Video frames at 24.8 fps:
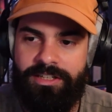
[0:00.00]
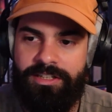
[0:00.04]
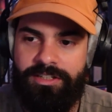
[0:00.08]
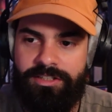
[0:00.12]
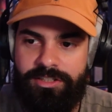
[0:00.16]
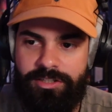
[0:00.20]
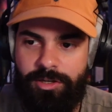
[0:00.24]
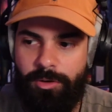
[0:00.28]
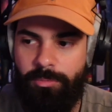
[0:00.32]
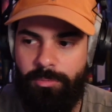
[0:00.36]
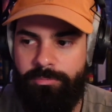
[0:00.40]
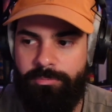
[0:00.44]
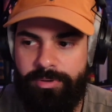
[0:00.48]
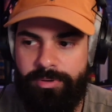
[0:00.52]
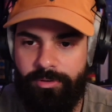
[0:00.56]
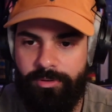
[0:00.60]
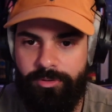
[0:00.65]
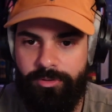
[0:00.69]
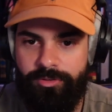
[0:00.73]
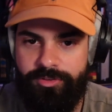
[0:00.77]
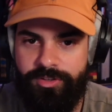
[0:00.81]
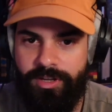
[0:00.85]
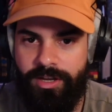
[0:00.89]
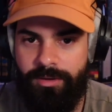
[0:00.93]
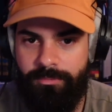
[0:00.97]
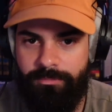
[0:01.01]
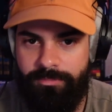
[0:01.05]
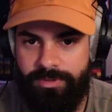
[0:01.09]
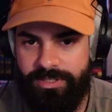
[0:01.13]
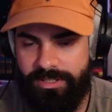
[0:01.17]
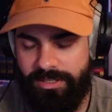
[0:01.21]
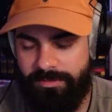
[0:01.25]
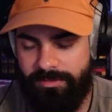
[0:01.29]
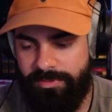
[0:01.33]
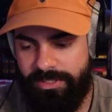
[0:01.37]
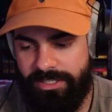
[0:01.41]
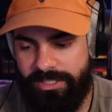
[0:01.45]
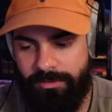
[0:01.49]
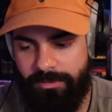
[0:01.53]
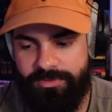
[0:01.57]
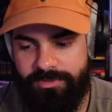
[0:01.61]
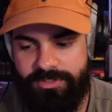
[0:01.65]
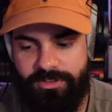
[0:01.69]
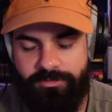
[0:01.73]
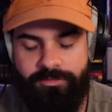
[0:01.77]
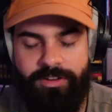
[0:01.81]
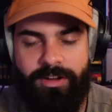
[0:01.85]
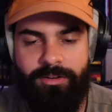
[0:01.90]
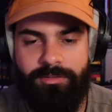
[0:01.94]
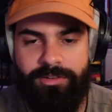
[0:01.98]
you know, builds up, becomes the
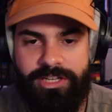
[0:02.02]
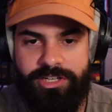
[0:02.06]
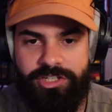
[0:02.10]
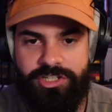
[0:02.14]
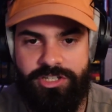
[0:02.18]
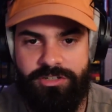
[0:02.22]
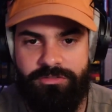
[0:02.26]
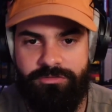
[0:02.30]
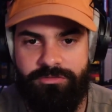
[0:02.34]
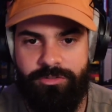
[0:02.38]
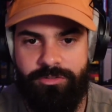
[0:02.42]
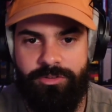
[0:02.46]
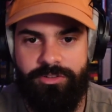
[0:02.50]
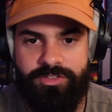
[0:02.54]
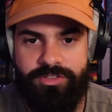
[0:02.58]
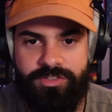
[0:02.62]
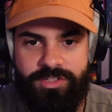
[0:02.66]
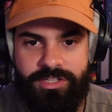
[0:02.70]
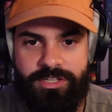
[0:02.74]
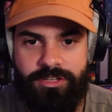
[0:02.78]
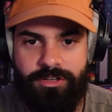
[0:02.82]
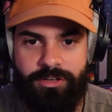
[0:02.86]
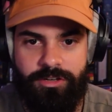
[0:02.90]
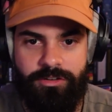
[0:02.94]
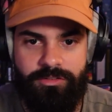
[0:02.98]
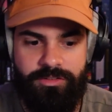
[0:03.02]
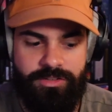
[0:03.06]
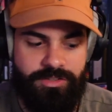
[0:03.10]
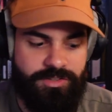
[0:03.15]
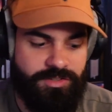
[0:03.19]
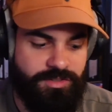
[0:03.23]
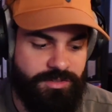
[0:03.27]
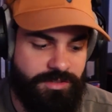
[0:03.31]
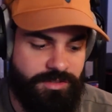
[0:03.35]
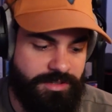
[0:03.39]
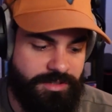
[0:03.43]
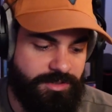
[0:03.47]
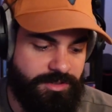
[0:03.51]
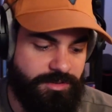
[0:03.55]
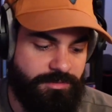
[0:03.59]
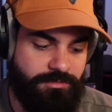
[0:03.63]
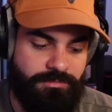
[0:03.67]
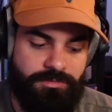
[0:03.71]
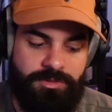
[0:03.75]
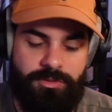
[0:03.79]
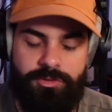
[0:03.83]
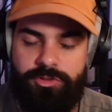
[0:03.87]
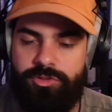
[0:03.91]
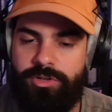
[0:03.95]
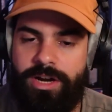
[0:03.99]
foundation for this hero,
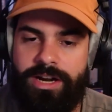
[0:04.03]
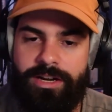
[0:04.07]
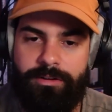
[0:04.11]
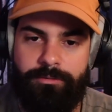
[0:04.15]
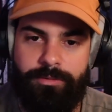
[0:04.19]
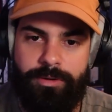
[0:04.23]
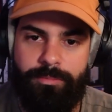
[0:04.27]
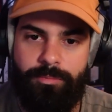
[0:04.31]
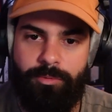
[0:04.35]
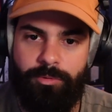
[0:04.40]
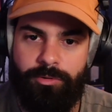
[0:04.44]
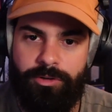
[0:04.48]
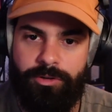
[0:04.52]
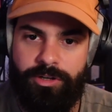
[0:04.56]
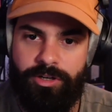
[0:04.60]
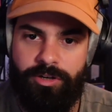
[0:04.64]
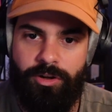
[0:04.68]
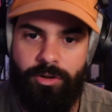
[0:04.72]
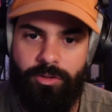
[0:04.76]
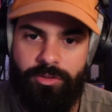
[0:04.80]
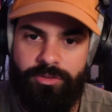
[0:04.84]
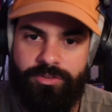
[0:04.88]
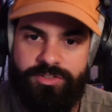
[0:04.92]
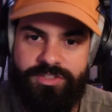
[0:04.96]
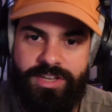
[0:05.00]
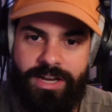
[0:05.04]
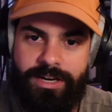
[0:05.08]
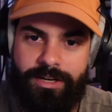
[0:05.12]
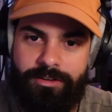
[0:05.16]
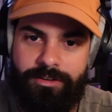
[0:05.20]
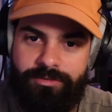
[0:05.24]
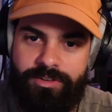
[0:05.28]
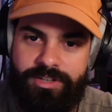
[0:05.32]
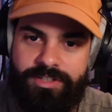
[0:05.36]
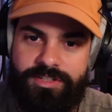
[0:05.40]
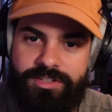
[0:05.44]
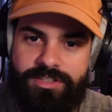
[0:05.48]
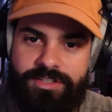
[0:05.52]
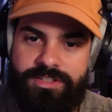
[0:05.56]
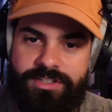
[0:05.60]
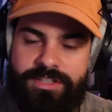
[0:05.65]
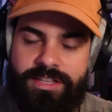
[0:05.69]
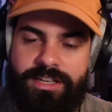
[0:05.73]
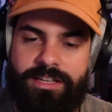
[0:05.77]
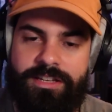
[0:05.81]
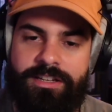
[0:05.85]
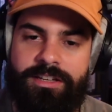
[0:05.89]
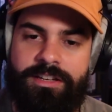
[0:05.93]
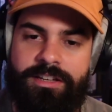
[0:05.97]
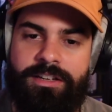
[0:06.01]
the Dragon Reborn, and all the sacrifices
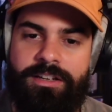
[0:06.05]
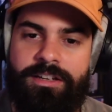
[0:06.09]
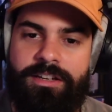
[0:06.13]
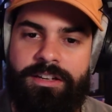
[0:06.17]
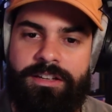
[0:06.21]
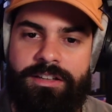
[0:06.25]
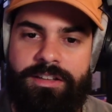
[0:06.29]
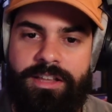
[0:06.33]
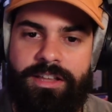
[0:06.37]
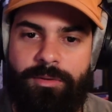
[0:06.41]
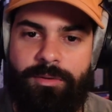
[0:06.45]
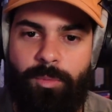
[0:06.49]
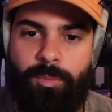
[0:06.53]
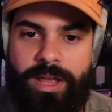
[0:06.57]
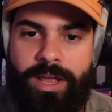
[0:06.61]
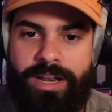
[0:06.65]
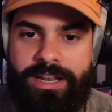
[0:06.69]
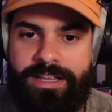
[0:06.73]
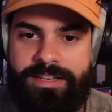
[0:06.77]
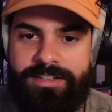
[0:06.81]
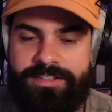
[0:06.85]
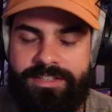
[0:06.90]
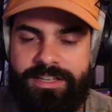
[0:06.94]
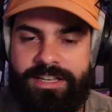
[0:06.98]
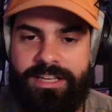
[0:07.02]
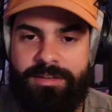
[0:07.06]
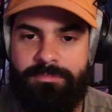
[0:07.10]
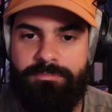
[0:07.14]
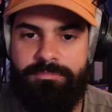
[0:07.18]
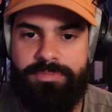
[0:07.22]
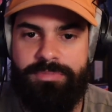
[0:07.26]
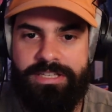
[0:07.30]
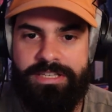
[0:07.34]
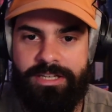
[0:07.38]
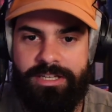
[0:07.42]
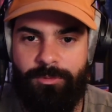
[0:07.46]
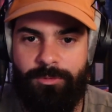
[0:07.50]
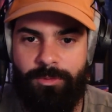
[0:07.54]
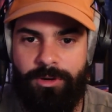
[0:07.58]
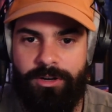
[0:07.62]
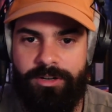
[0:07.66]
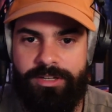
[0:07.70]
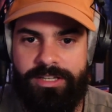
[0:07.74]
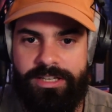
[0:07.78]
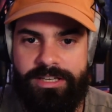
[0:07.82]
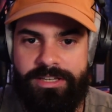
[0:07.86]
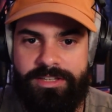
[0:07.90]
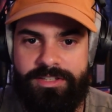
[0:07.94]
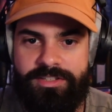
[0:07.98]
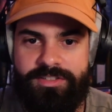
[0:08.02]
that went into him being where
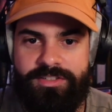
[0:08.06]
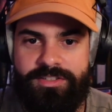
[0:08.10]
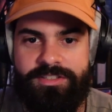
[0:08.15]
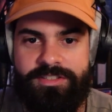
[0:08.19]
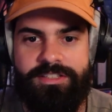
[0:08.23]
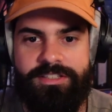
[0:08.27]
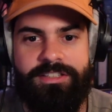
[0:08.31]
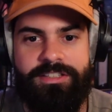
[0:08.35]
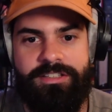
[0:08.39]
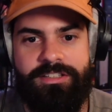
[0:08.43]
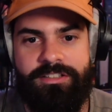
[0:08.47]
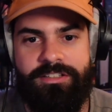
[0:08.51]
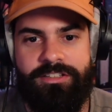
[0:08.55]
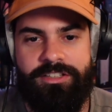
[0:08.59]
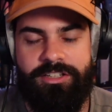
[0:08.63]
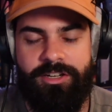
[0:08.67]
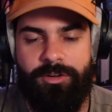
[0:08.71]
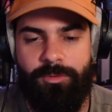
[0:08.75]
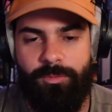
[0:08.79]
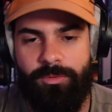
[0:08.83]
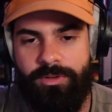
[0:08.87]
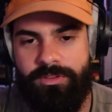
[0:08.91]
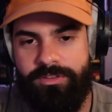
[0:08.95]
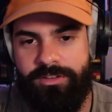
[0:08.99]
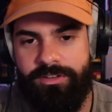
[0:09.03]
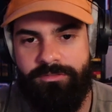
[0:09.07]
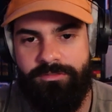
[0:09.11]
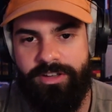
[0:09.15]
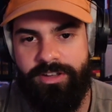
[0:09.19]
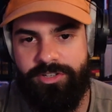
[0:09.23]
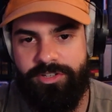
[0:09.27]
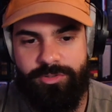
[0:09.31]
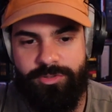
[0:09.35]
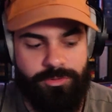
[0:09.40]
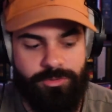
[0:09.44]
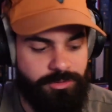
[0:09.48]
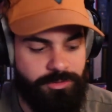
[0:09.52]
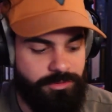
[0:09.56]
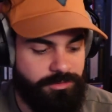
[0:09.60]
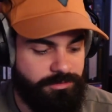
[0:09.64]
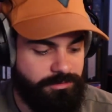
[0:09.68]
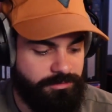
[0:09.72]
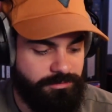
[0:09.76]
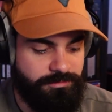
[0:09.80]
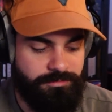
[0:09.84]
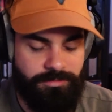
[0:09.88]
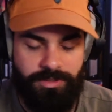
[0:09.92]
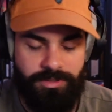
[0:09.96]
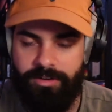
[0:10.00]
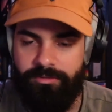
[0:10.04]
he is, and, you know, the eventual,
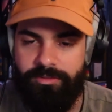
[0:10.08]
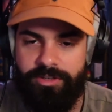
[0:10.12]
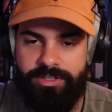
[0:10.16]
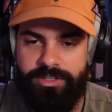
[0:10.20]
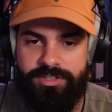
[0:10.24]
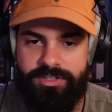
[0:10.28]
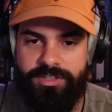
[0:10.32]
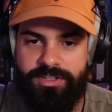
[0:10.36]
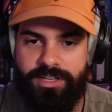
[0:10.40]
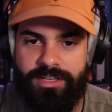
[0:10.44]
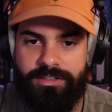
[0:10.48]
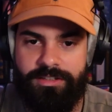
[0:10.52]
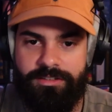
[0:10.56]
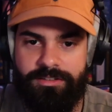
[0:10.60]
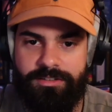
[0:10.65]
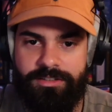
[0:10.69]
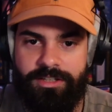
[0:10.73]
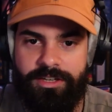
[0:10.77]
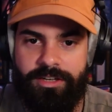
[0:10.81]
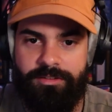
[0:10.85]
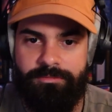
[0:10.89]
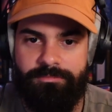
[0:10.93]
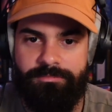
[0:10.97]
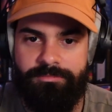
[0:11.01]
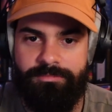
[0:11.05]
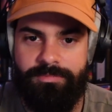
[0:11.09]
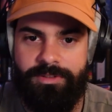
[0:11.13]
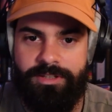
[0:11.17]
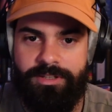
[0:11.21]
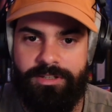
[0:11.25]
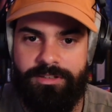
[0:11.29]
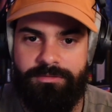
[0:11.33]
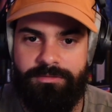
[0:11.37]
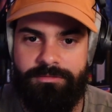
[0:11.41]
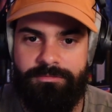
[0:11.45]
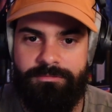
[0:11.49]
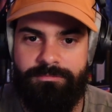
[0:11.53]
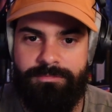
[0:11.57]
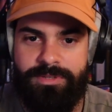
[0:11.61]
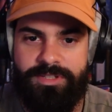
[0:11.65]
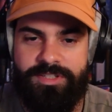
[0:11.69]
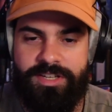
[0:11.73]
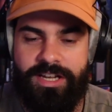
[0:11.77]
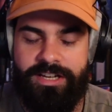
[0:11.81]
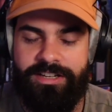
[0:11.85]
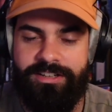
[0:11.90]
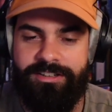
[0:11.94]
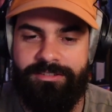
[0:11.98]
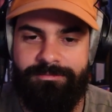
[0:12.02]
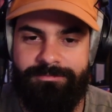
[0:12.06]
whenever he's like, you know, the
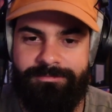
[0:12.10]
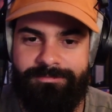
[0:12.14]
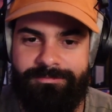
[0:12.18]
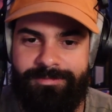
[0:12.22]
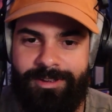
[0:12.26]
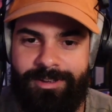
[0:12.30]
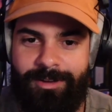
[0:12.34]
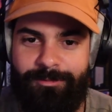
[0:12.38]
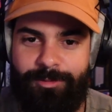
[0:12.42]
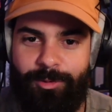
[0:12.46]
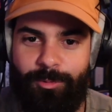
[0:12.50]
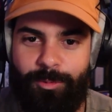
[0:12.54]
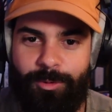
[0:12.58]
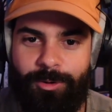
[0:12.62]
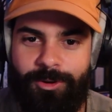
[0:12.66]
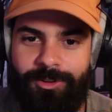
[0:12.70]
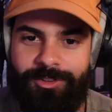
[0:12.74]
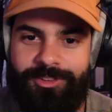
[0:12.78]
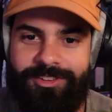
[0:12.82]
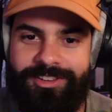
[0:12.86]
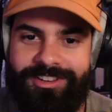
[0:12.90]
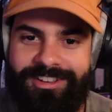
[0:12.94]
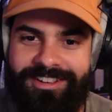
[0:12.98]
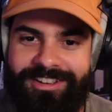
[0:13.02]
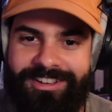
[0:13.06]
Messiah of the world.